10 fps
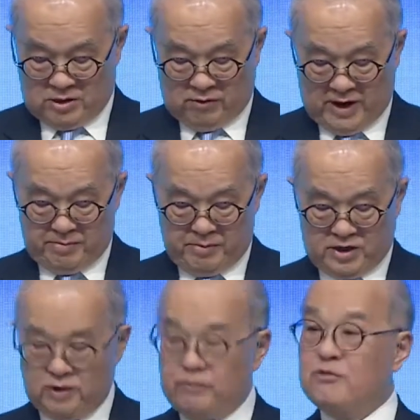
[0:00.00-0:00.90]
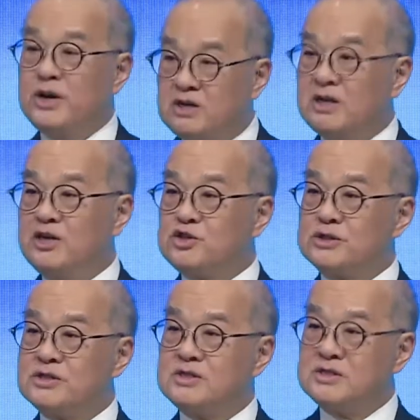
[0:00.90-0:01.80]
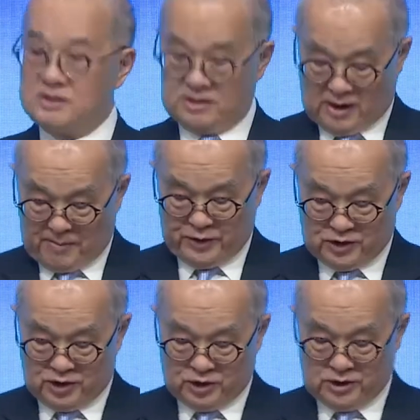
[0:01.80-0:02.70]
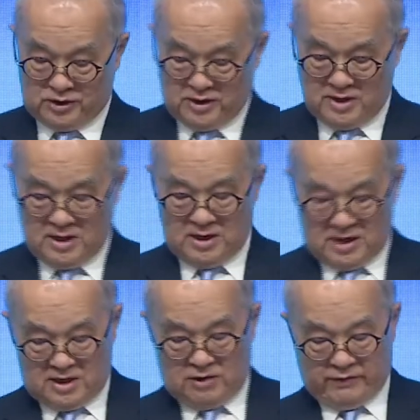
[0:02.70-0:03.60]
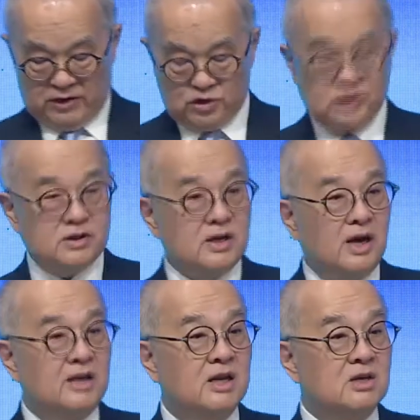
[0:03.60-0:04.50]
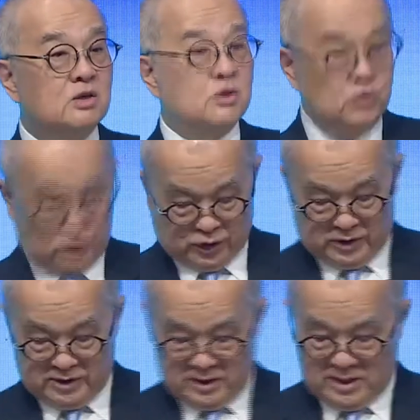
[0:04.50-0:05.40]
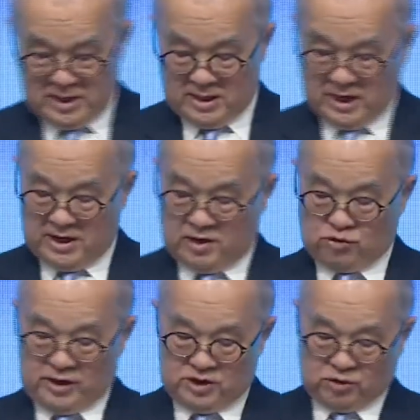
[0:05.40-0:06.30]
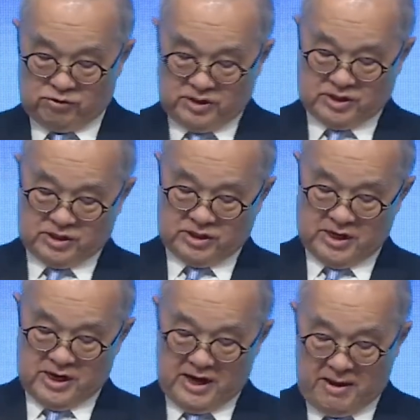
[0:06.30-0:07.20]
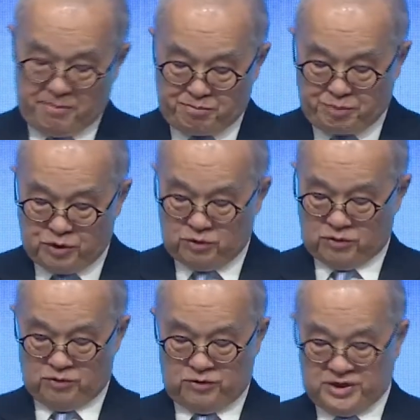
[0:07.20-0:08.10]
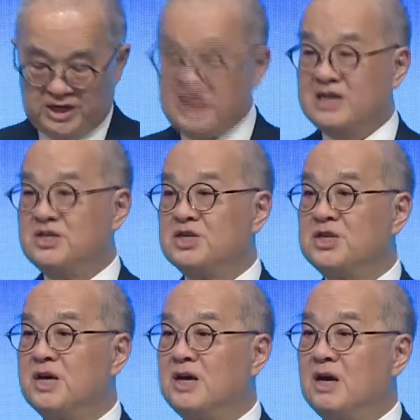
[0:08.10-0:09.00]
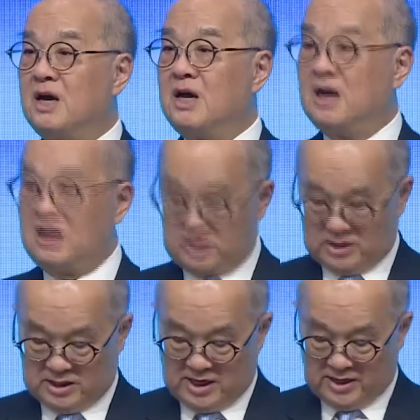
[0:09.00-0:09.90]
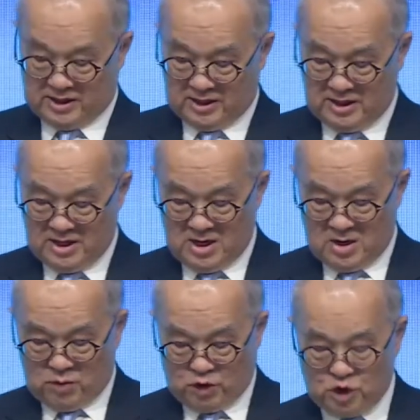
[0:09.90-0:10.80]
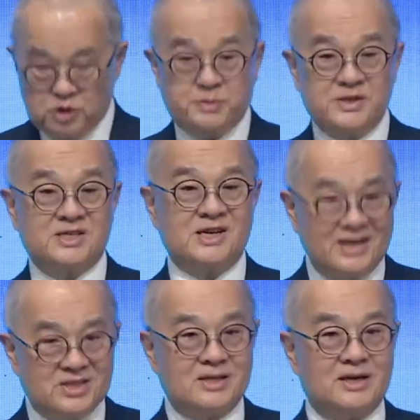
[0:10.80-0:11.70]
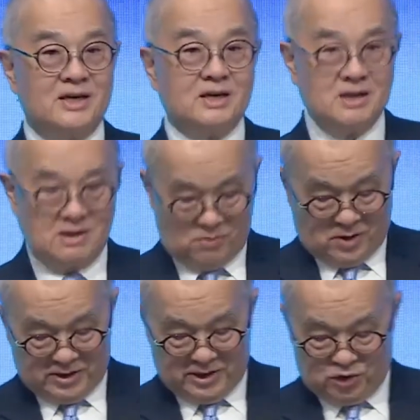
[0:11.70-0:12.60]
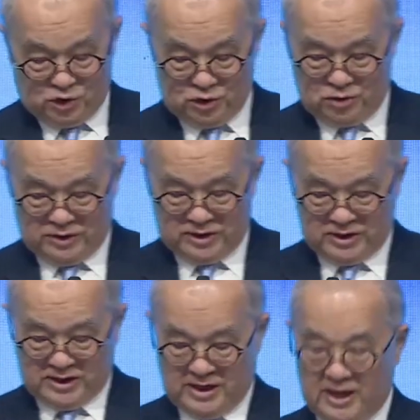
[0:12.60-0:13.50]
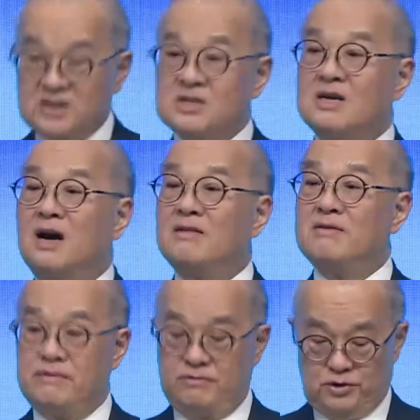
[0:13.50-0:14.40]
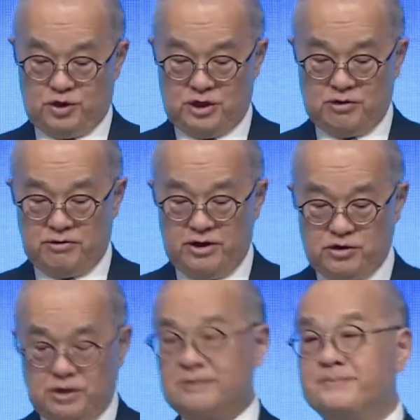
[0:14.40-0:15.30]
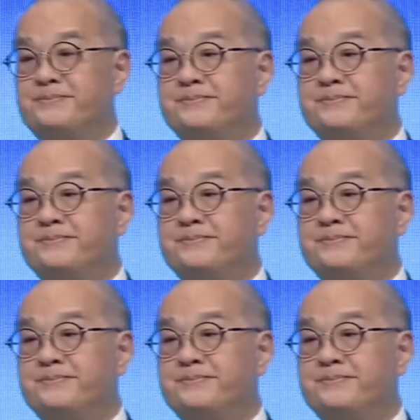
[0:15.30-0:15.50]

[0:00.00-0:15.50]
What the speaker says: The right mix of regulation, competition, innovation, and inclusion can address risks and build resilience in our society, which is precisely what insurance has done for generations.